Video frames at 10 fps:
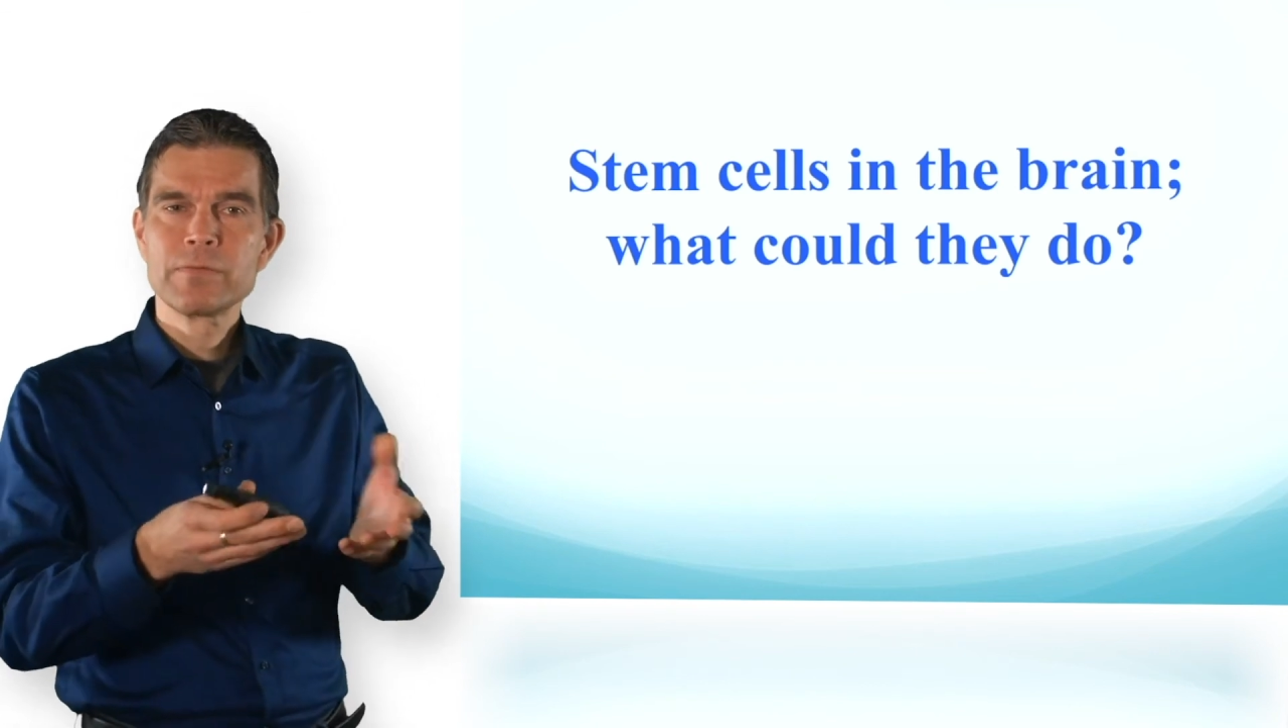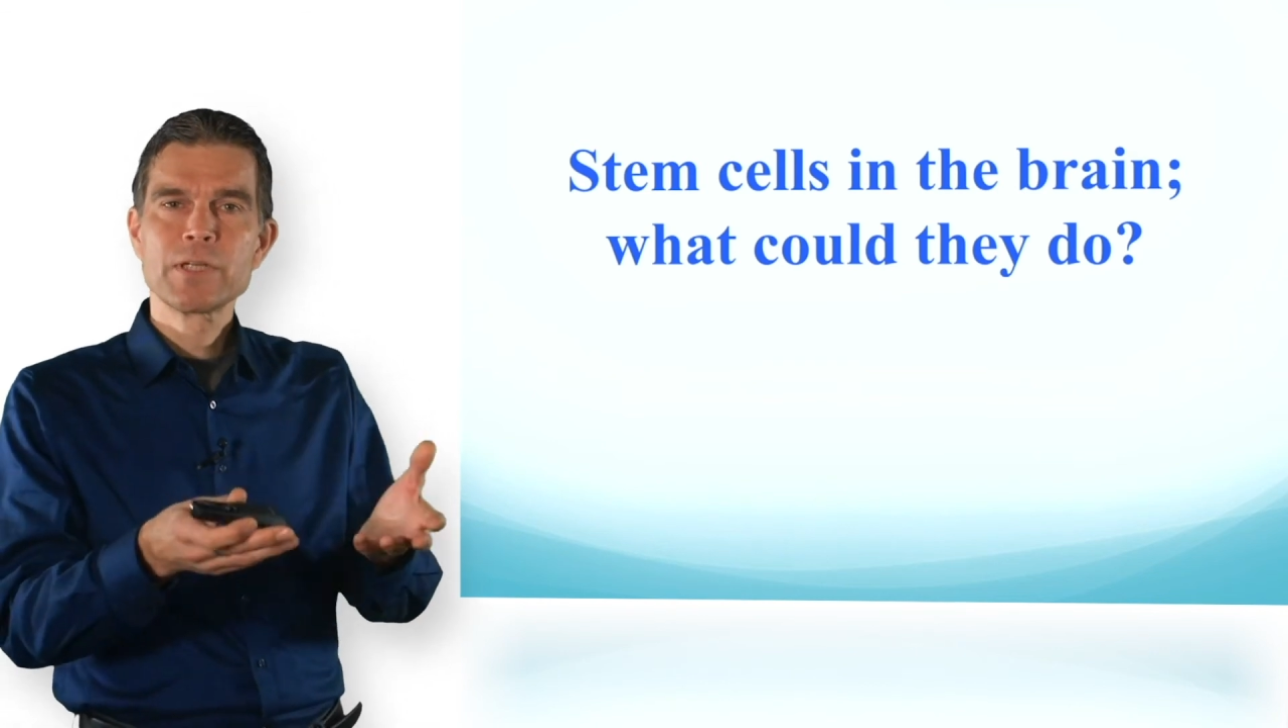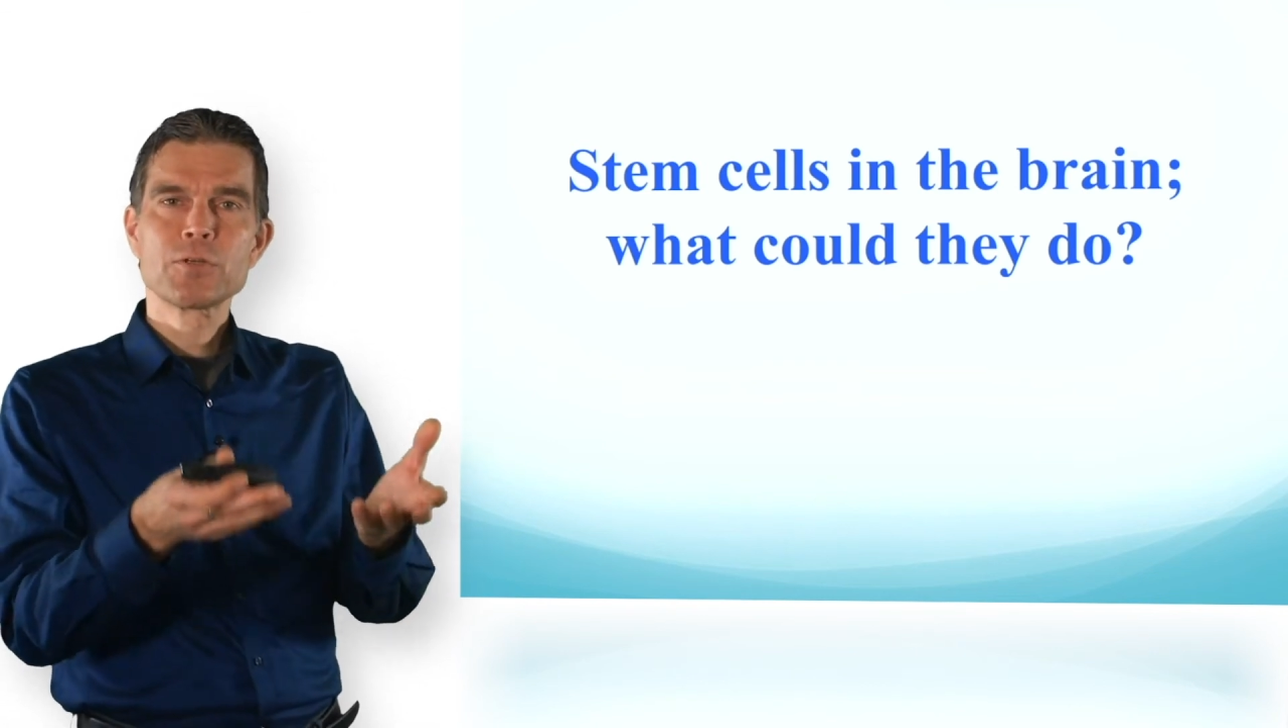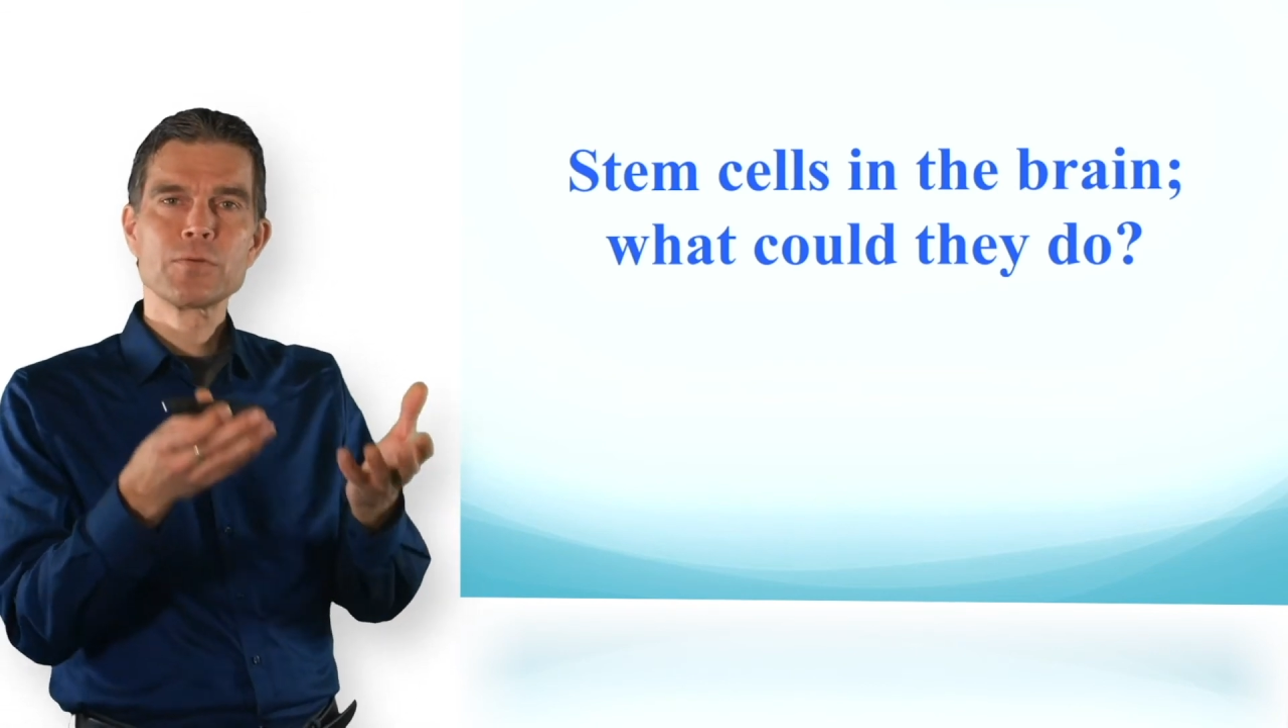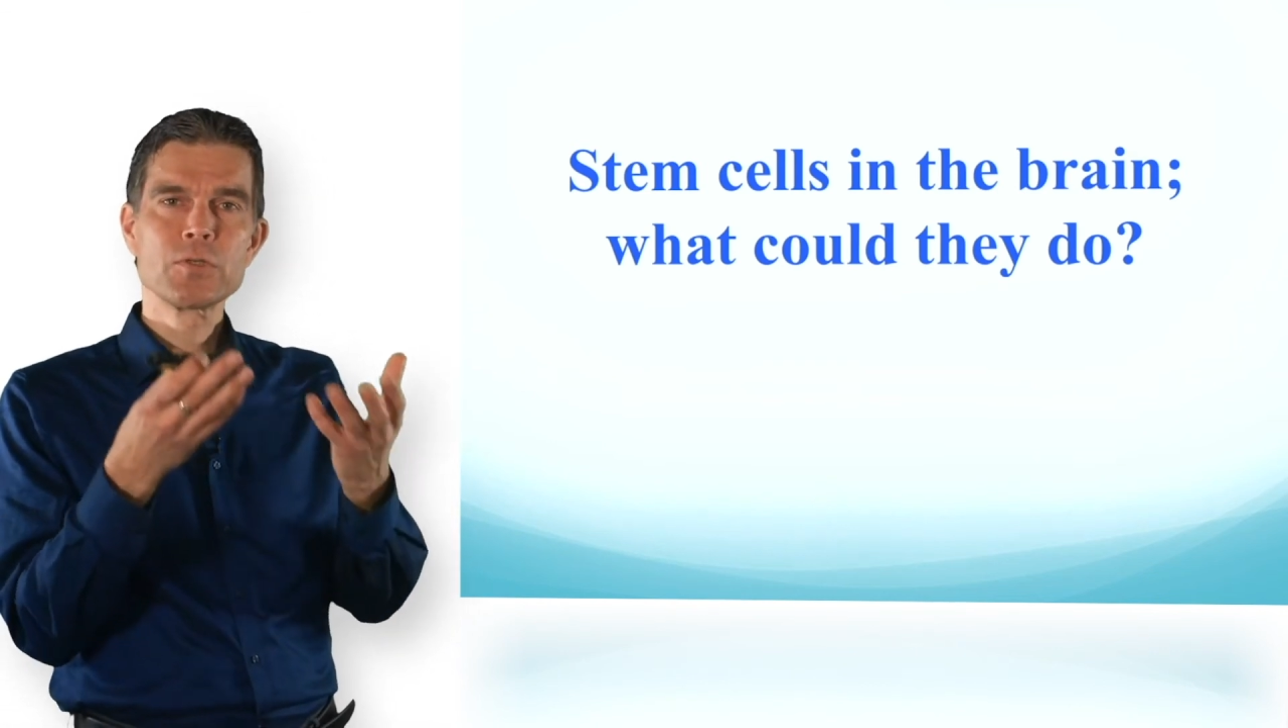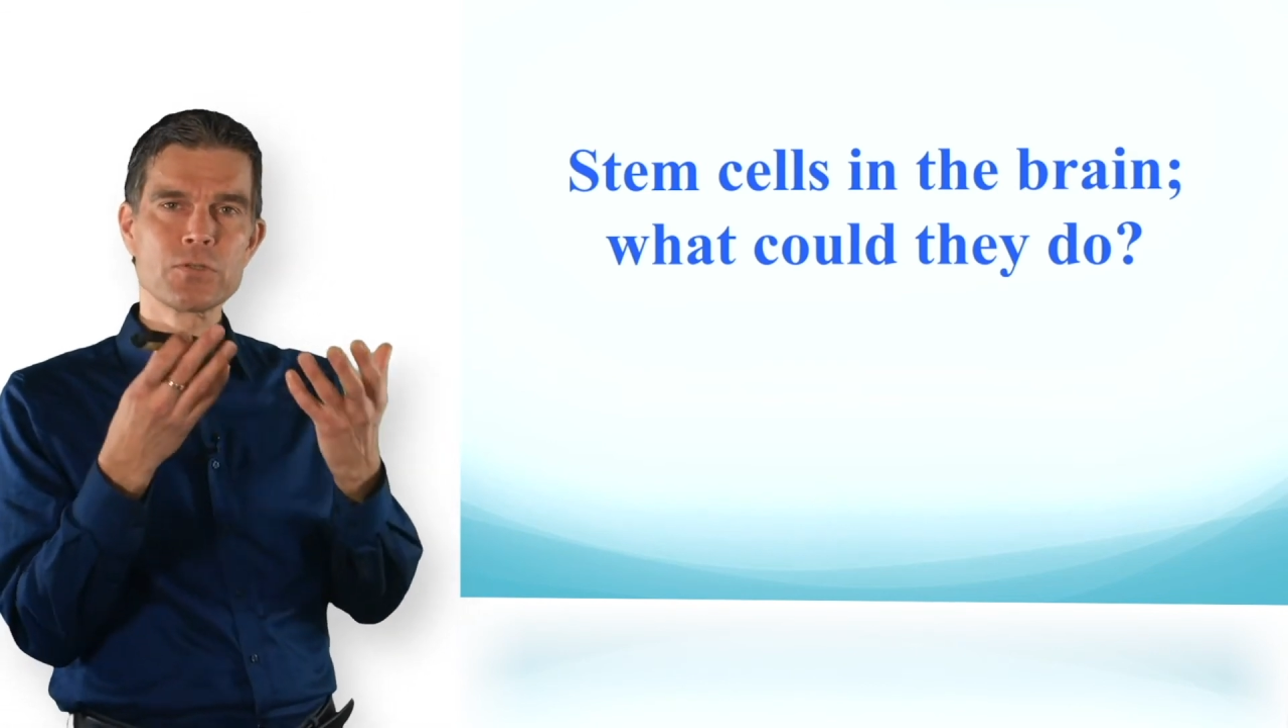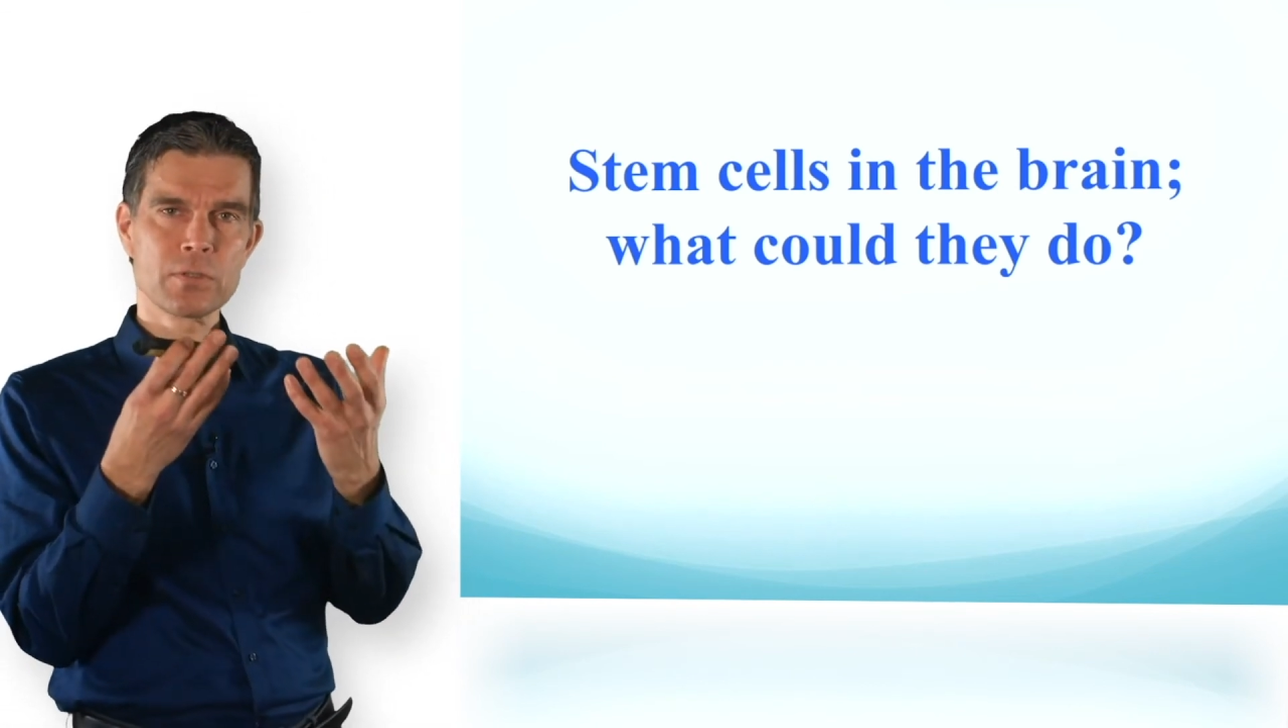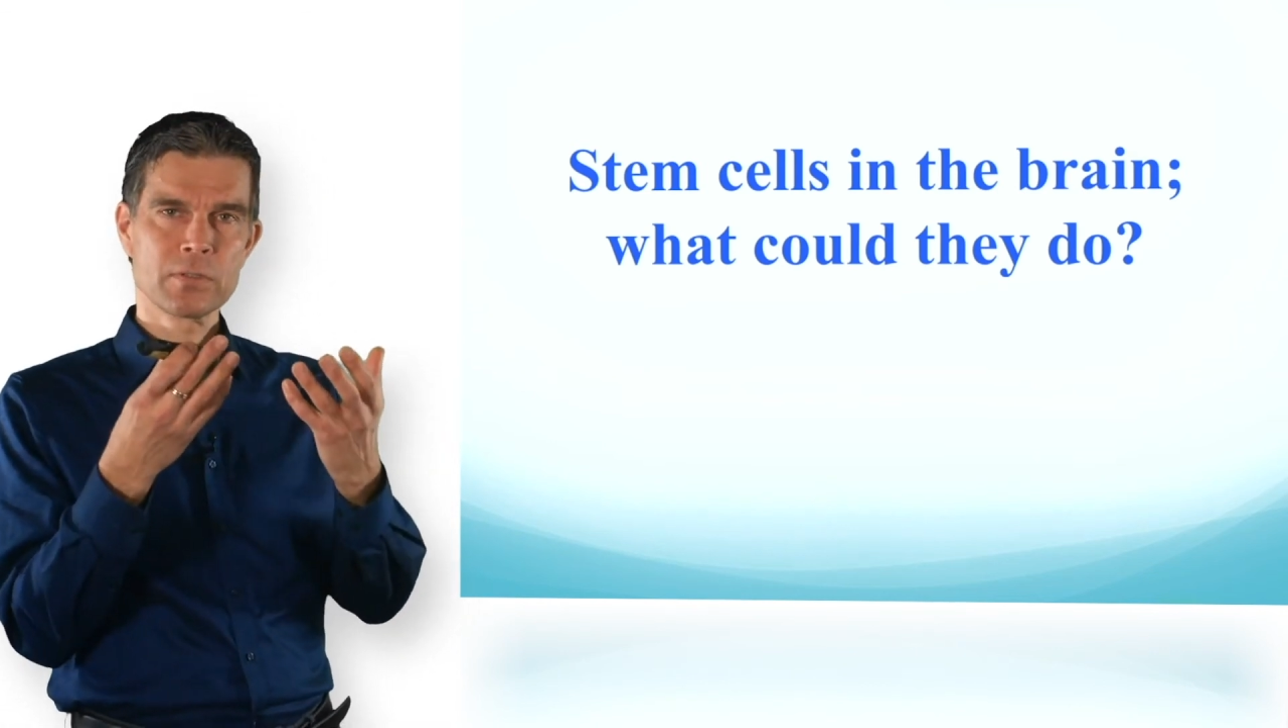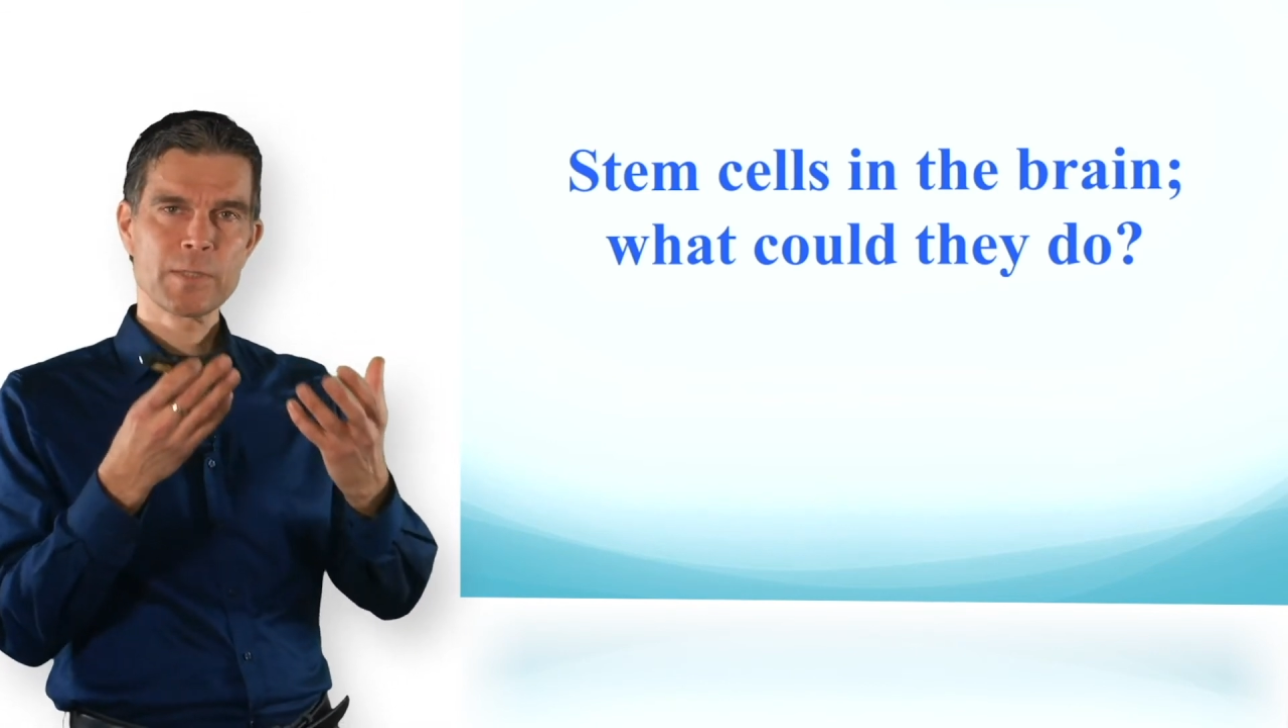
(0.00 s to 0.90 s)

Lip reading: recruit